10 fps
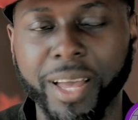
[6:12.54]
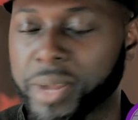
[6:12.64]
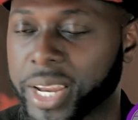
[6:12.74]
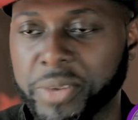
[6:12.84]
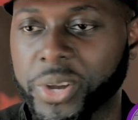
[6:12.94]

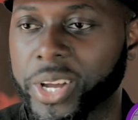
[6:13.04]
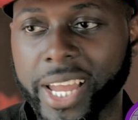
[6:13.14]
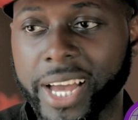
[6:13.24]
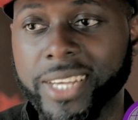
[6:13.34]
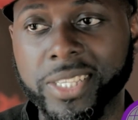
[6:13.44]
I'm not even
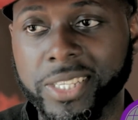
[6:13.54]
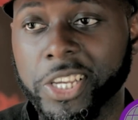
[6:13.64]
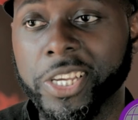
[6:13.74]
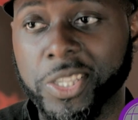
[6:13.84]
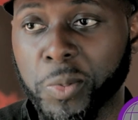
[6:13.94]
gonna lie,
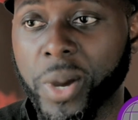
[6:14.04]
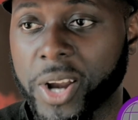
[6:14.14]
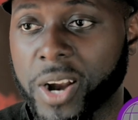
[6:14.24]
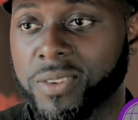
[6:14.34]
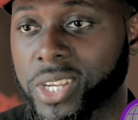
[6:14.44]
she gets on
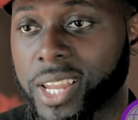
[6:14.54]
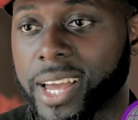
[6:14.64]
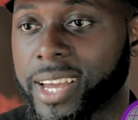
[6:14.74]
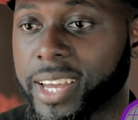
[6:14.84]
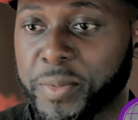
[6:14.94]
my nerves a
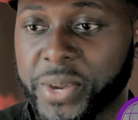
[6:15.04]
lot.